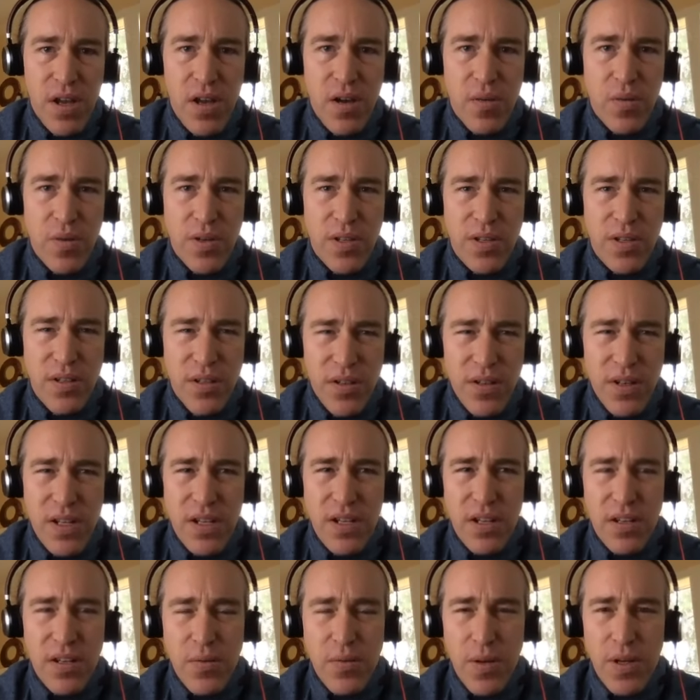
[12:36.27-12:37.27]
we'd still need
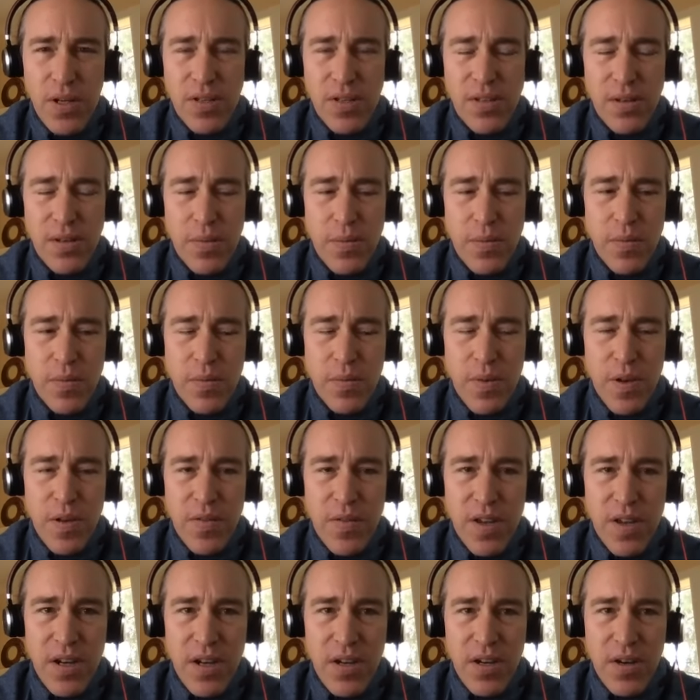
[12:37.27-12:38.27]
to tweak some of
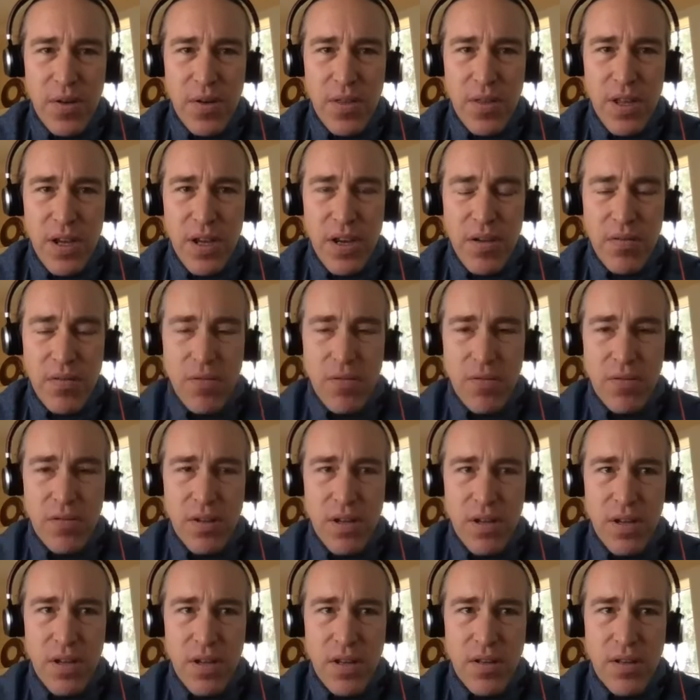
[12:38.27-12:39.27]
Anago in that
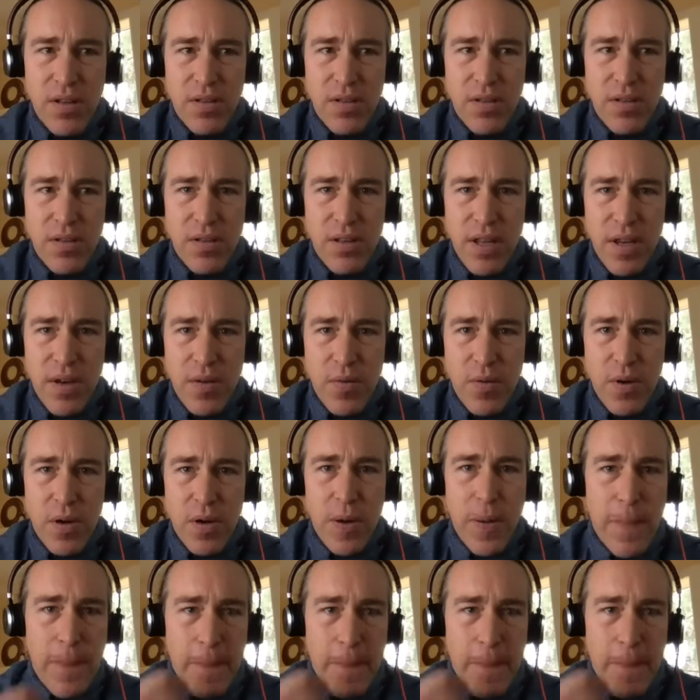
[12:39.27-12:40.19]
way.